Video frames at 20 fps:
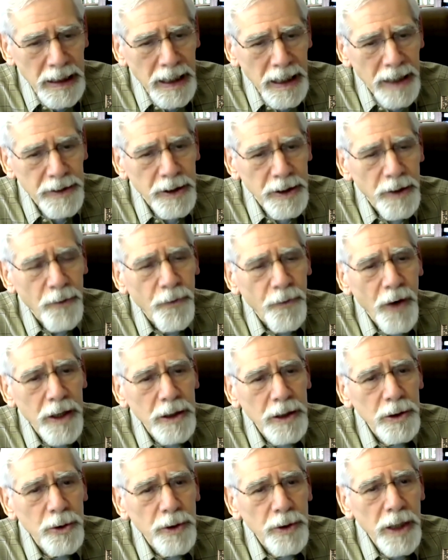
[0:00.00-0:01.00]
identify
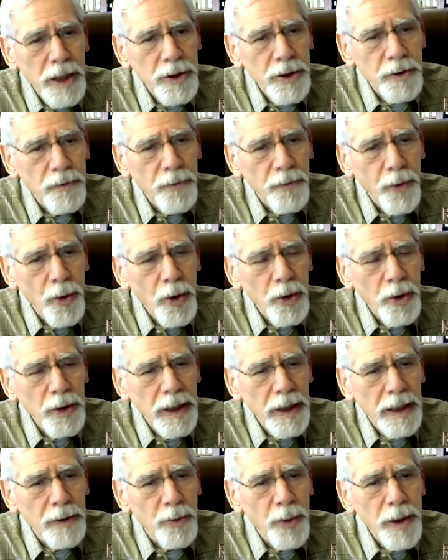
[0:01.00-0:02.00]
the location for
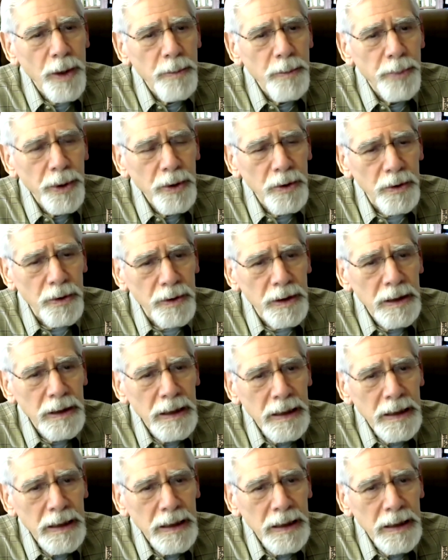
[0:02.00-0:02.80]
and rebuild